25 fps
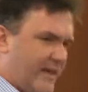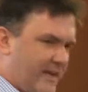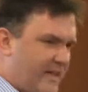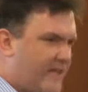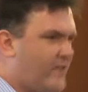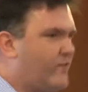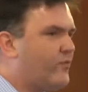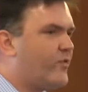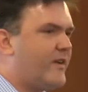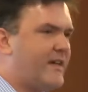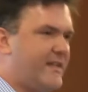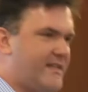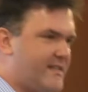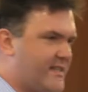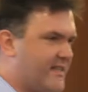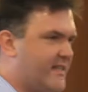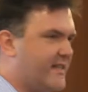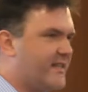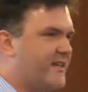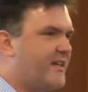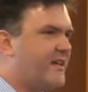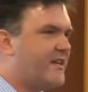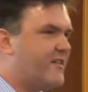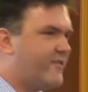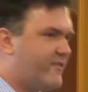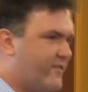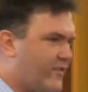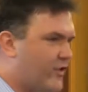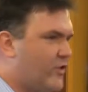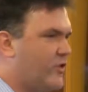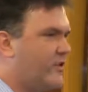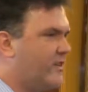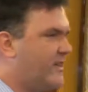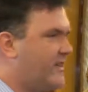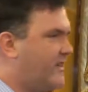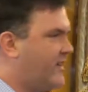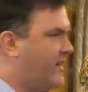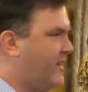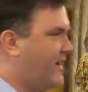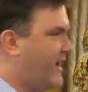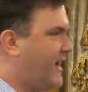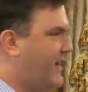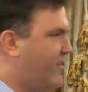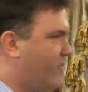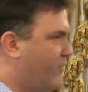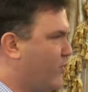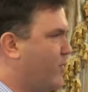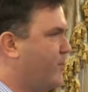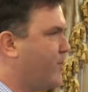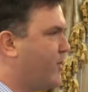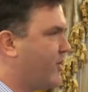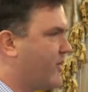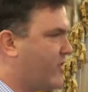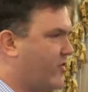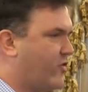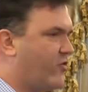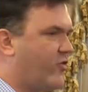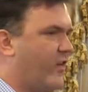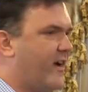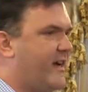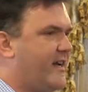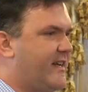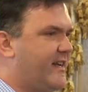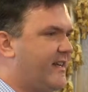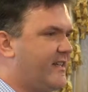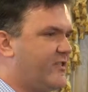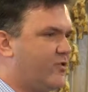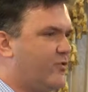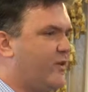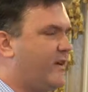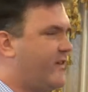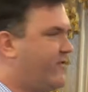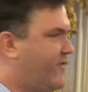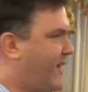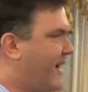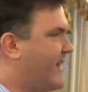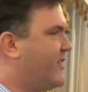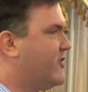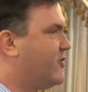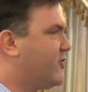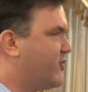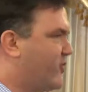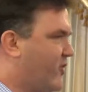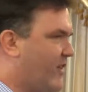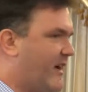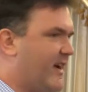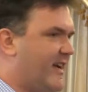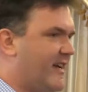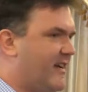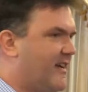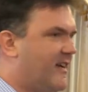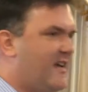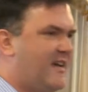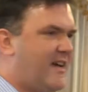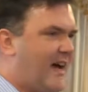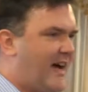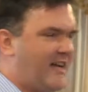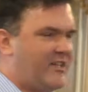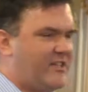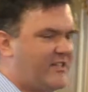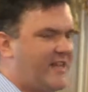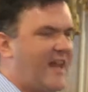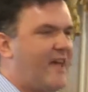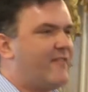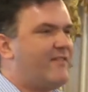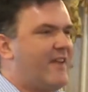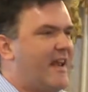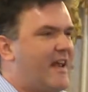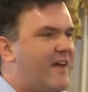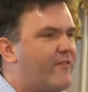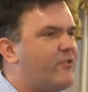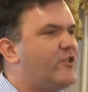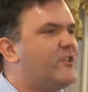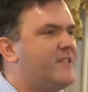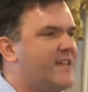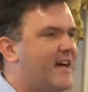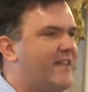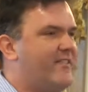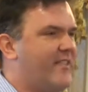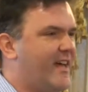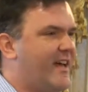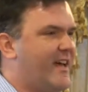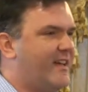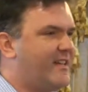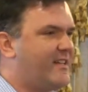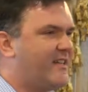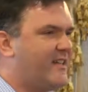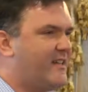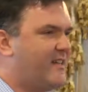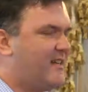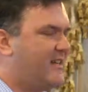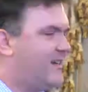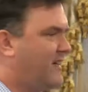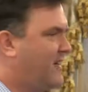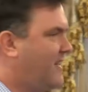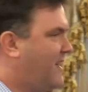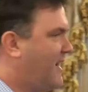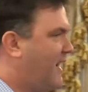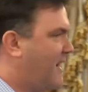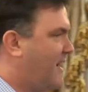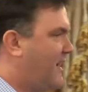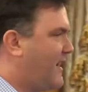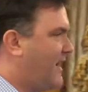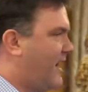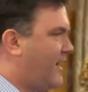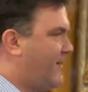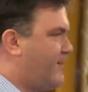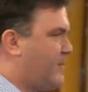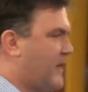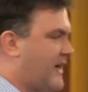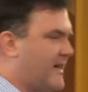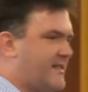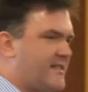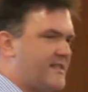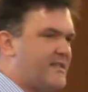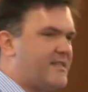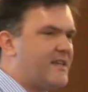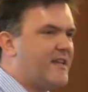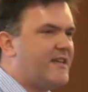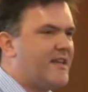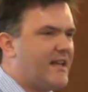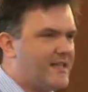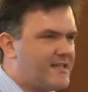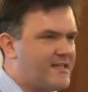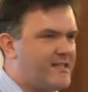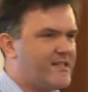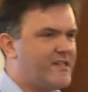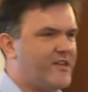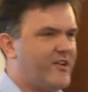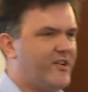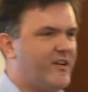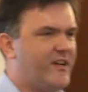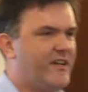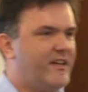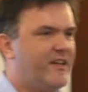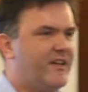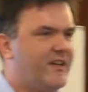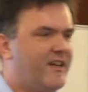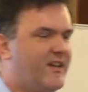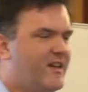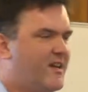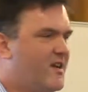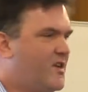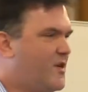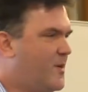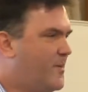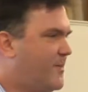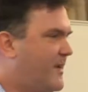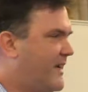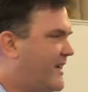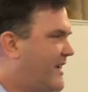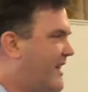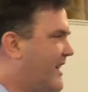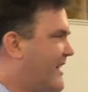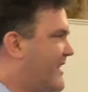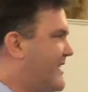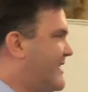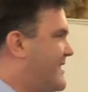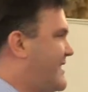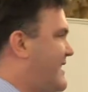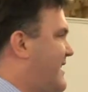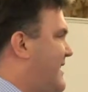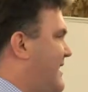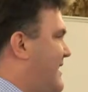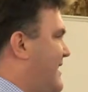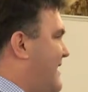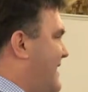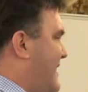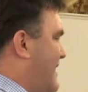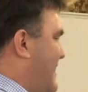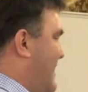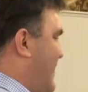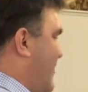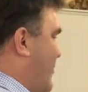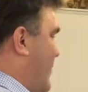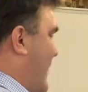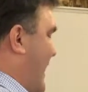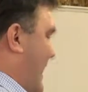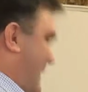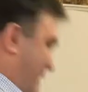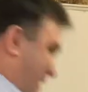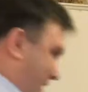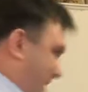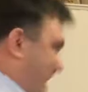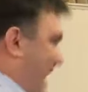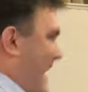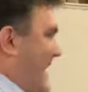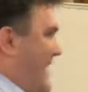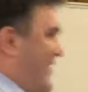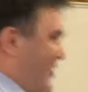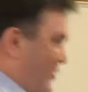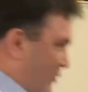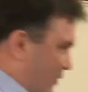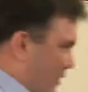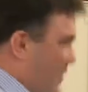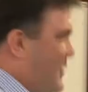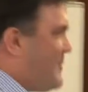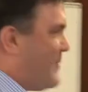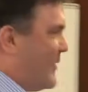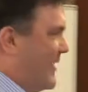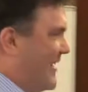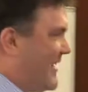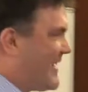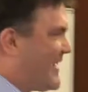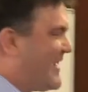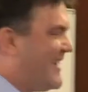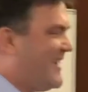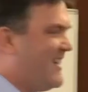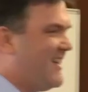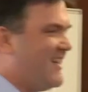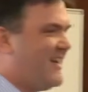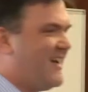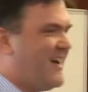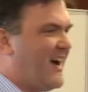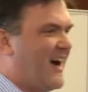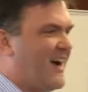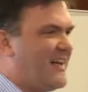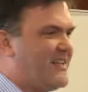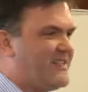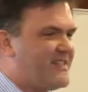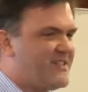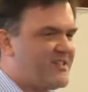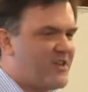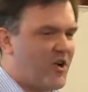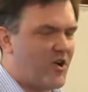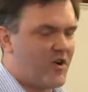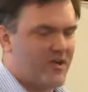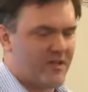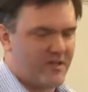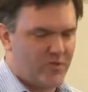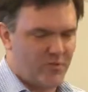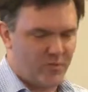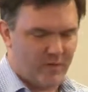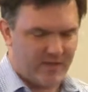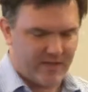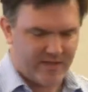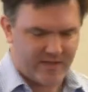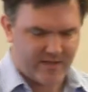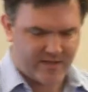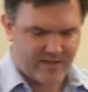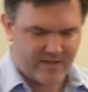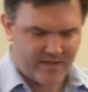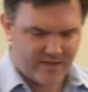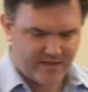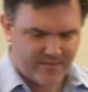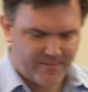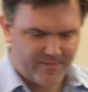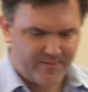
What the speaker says: any reason, converted a rubric grading to a final grade. I just haven't ever done that because it's unnecessary. Because when I designed the rubric, I started with